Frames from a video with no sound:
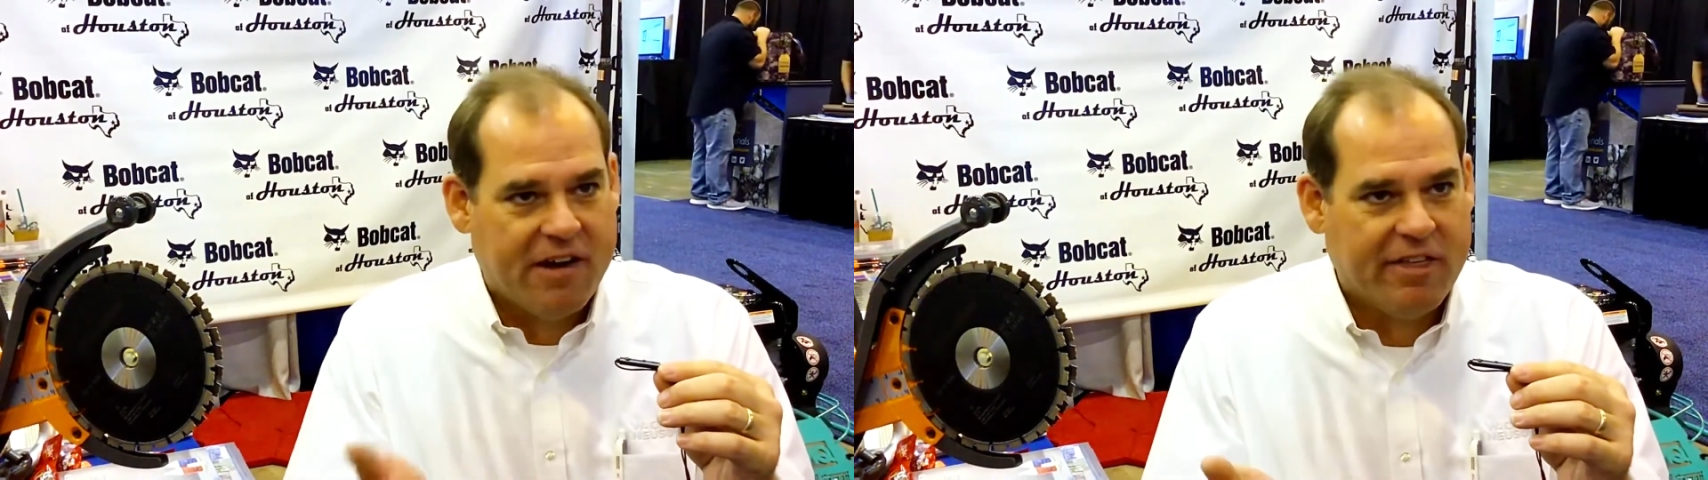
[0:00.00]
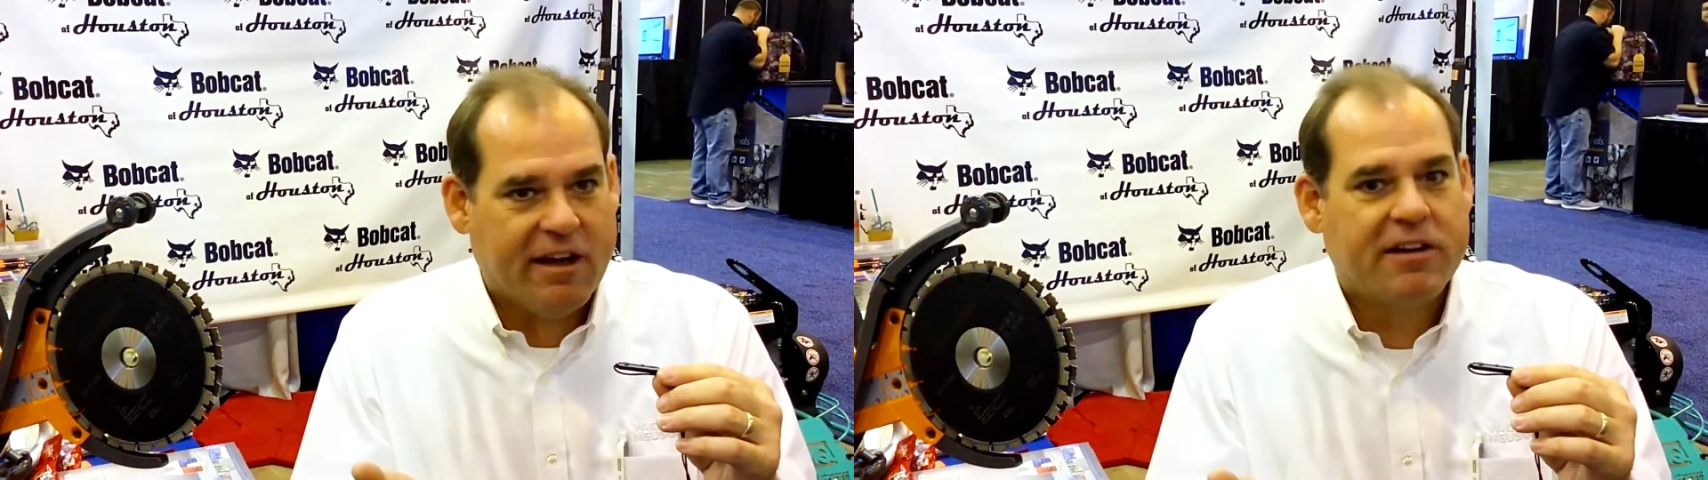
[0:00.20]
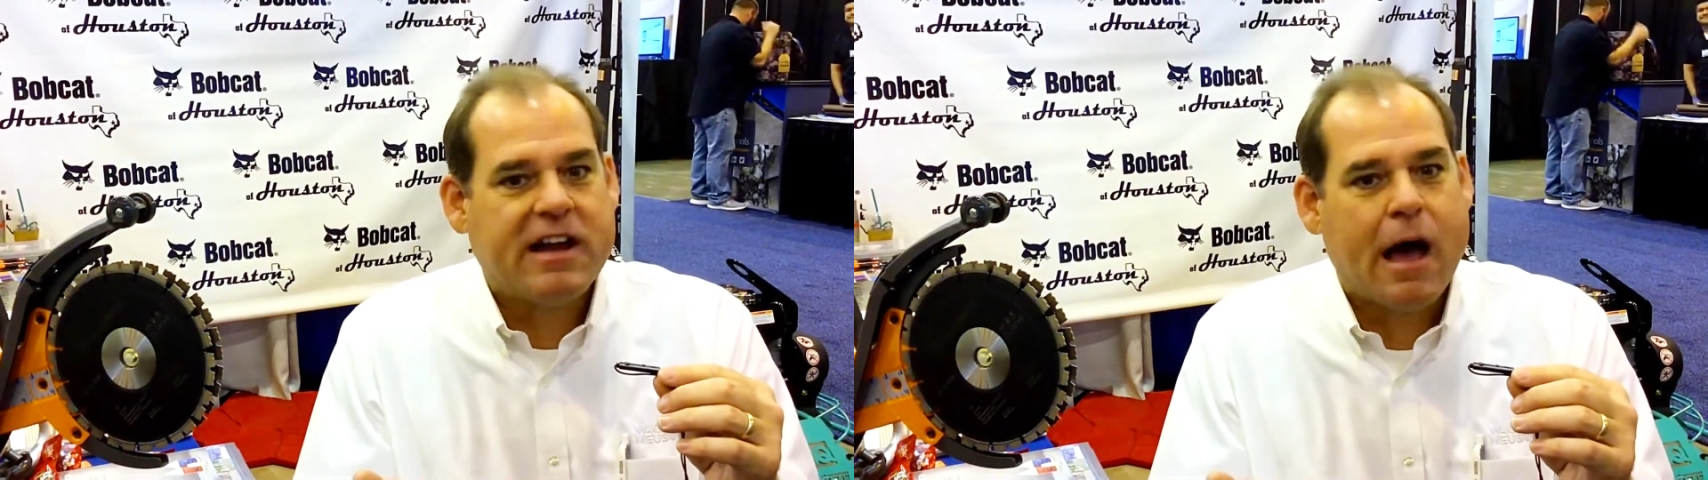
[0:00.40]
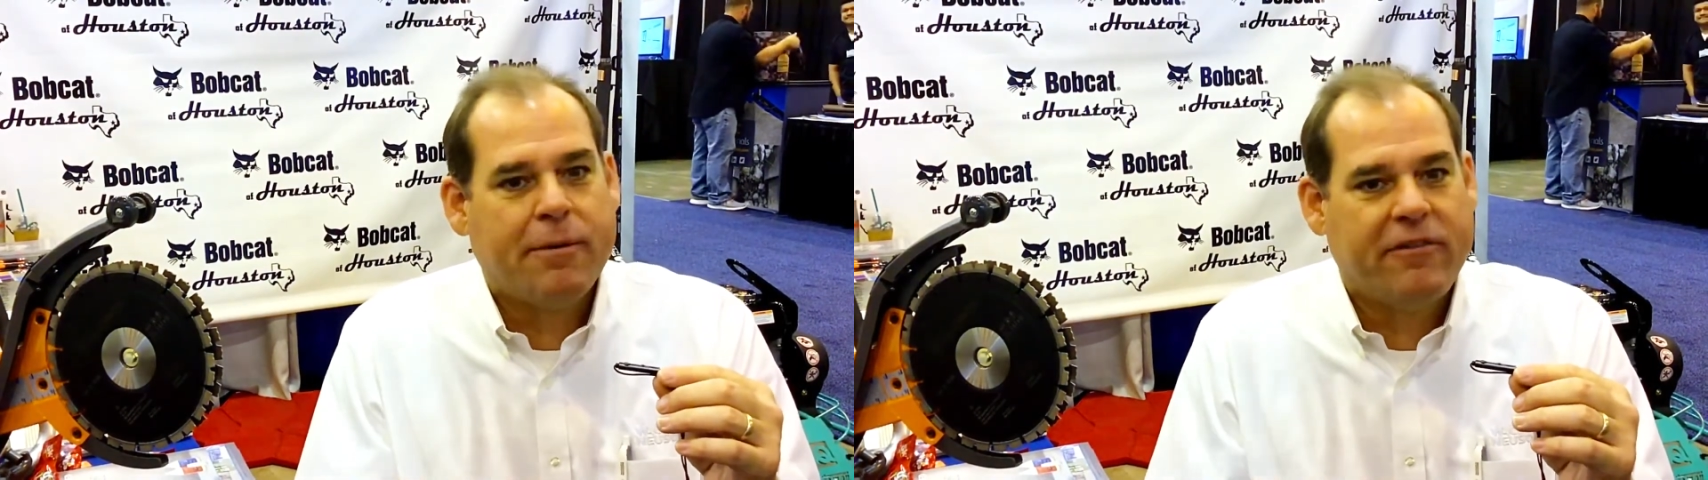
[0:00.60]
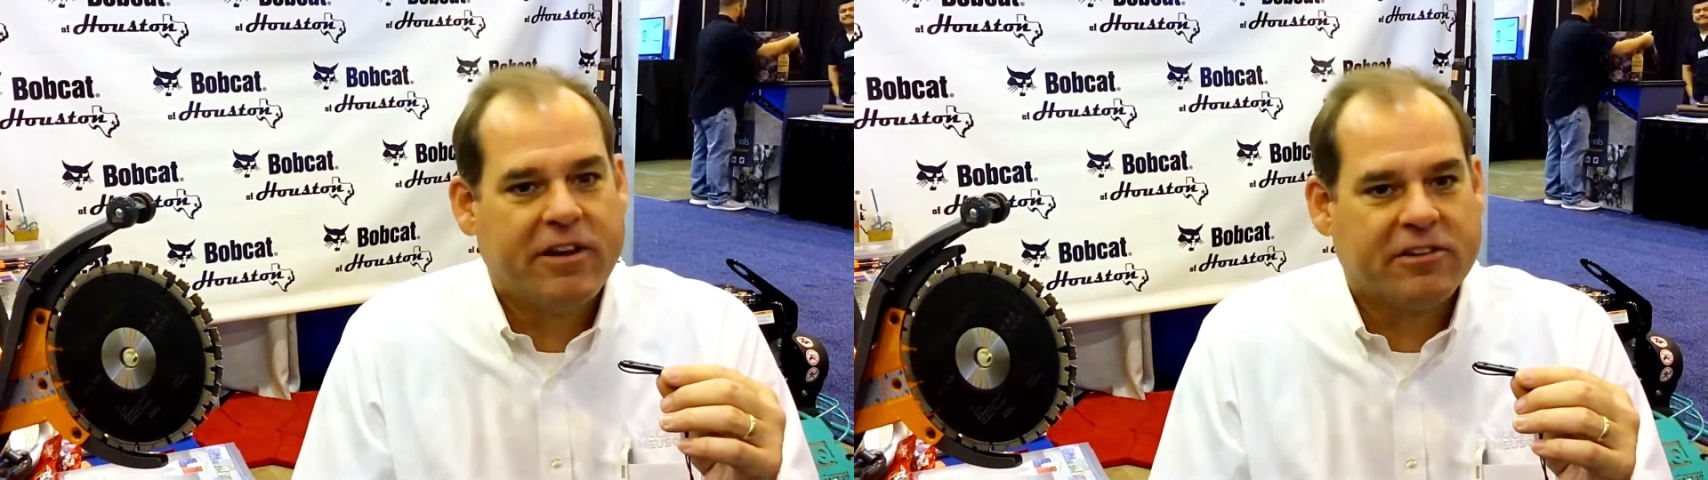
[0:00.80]
Everything on
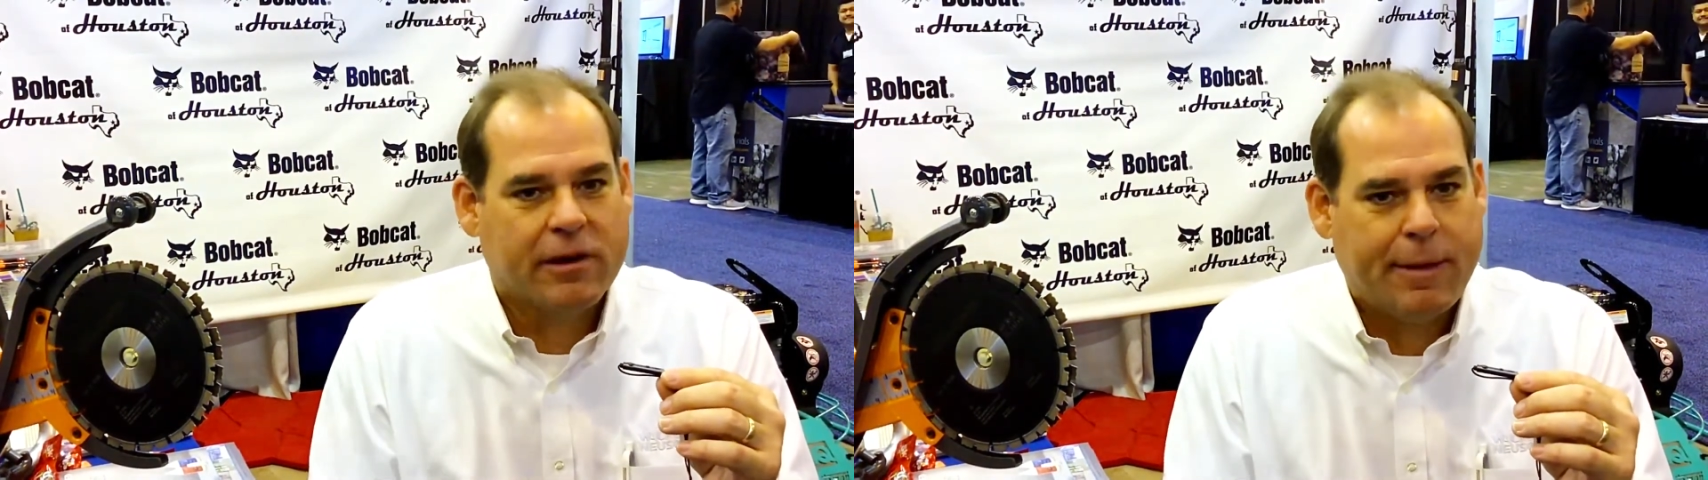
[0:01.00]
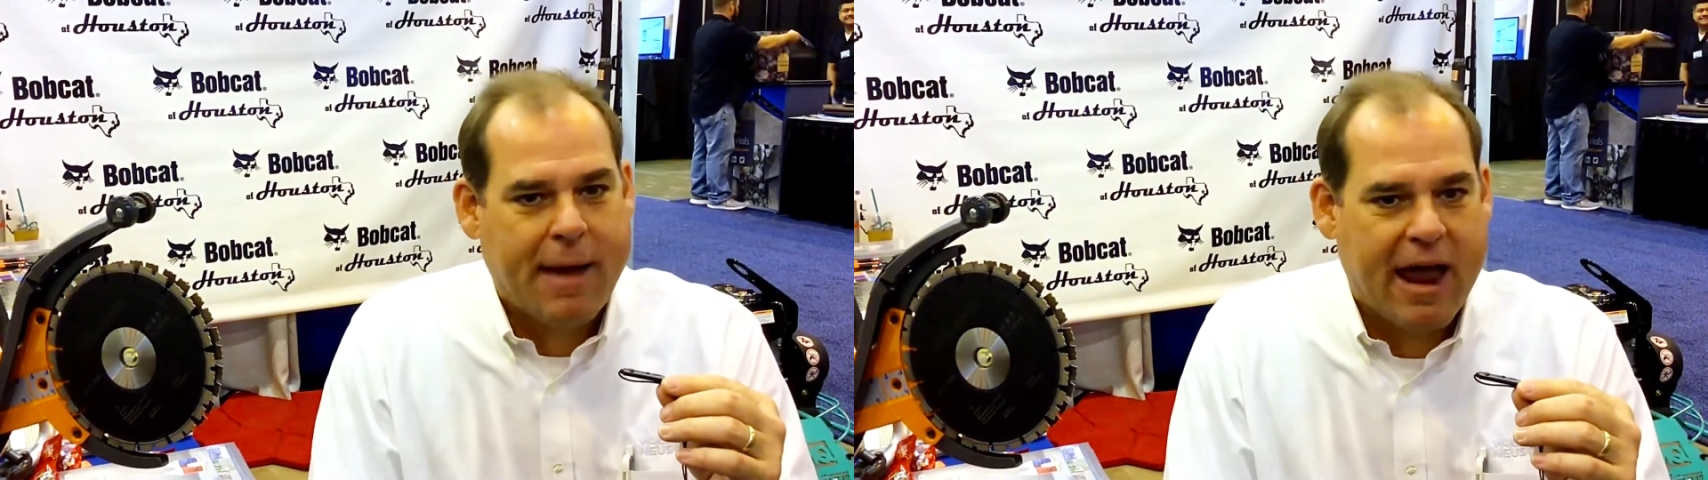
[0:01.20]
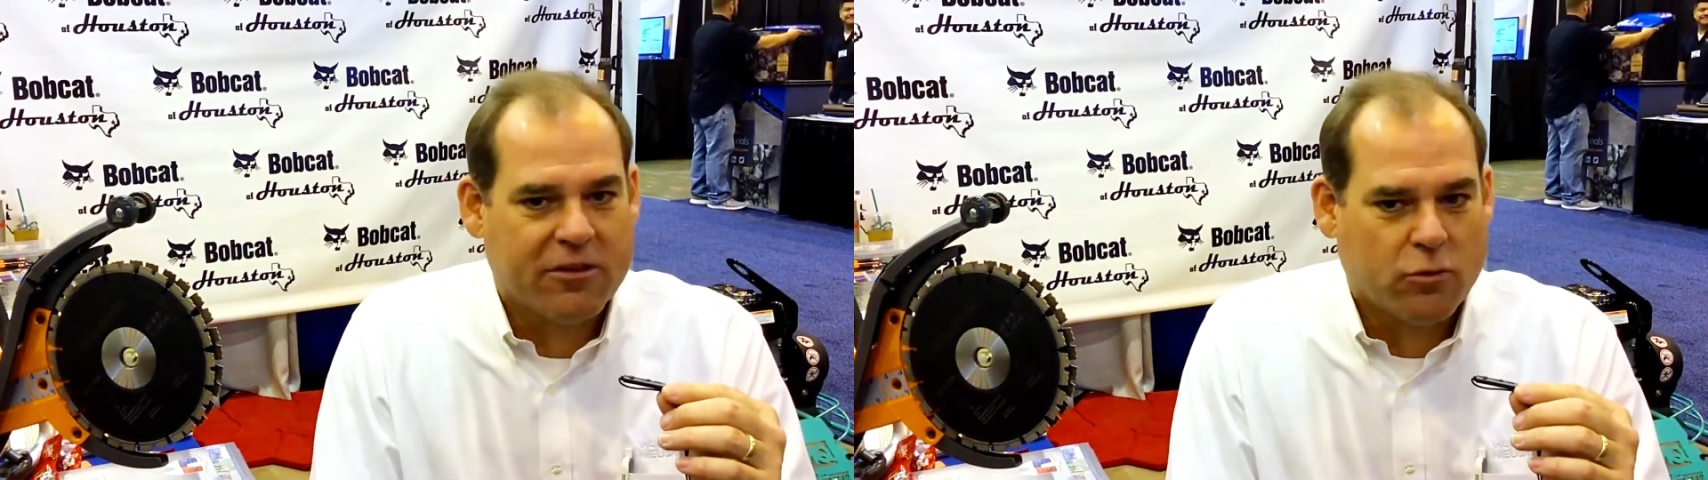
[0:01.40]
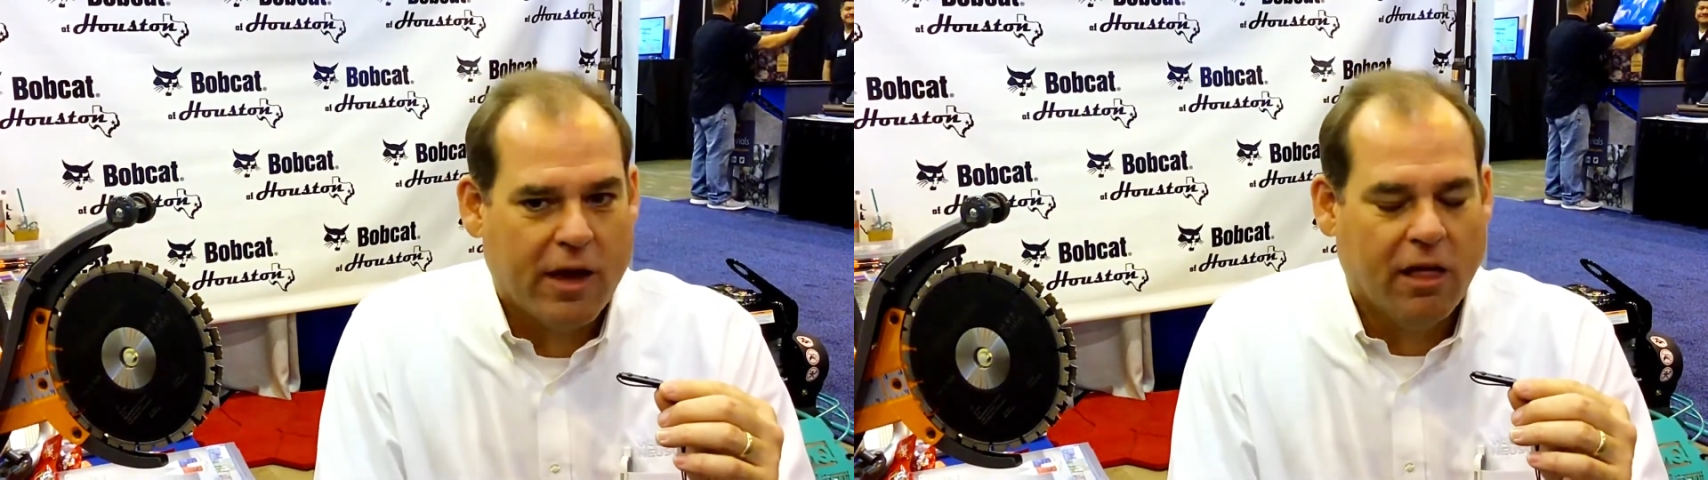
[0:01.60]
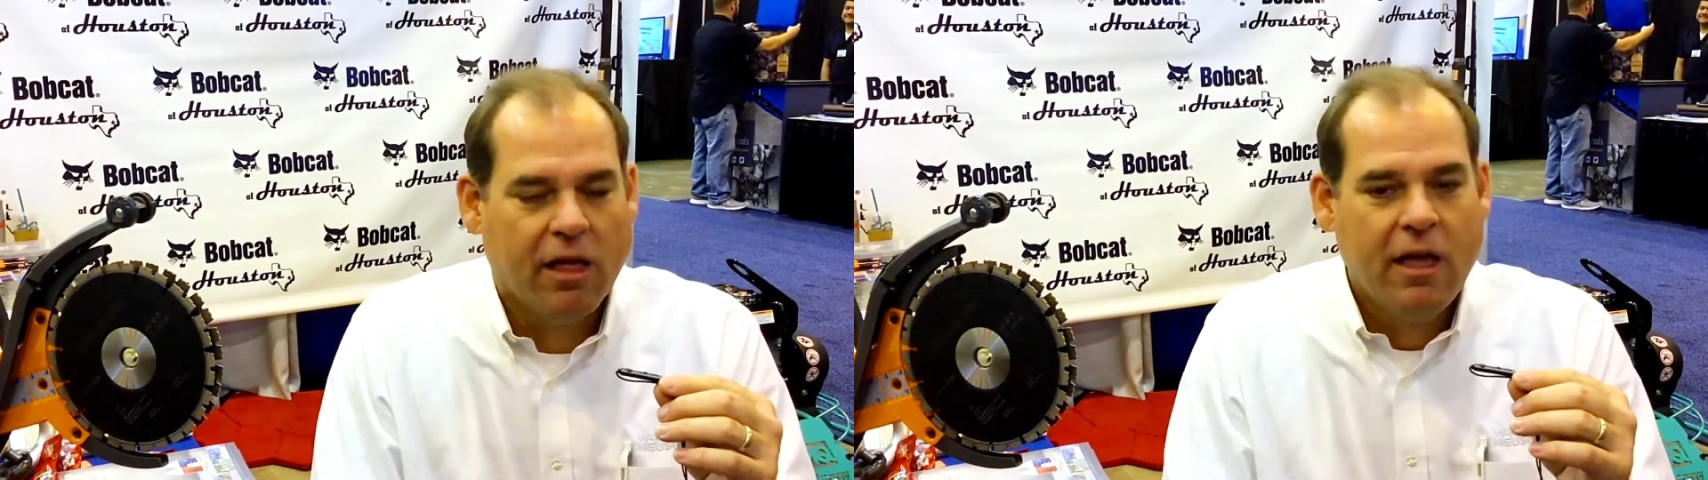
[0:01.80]
top of it is going to be bad as
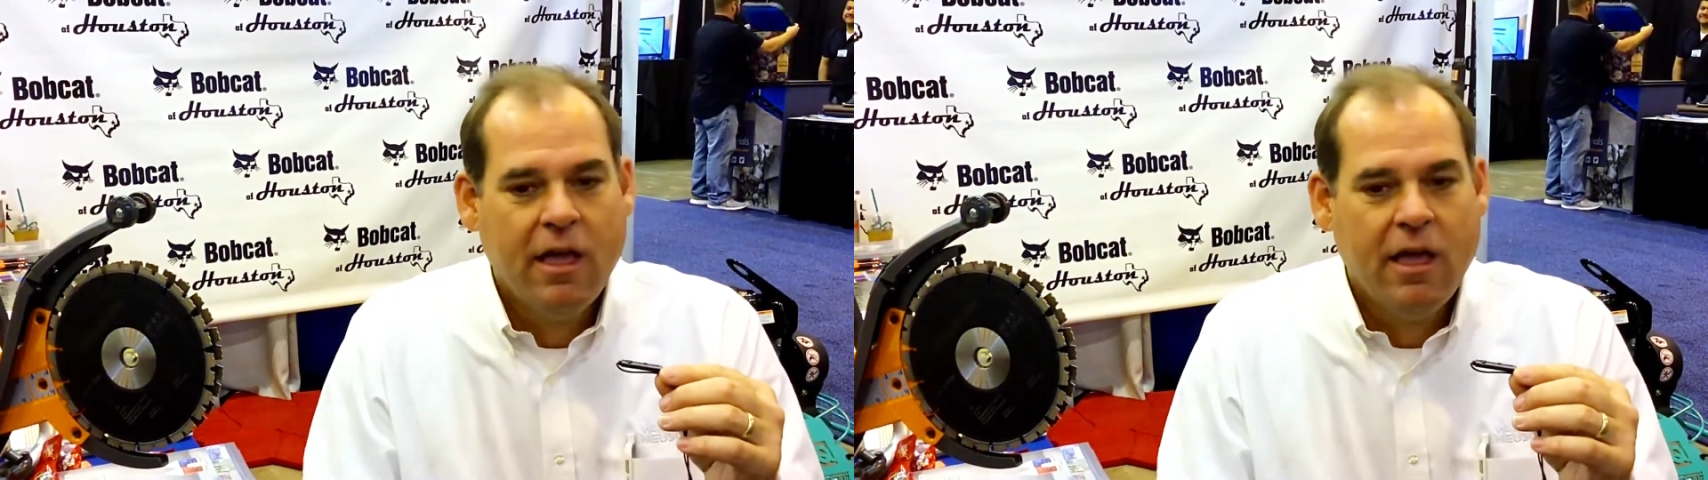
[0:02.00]
well.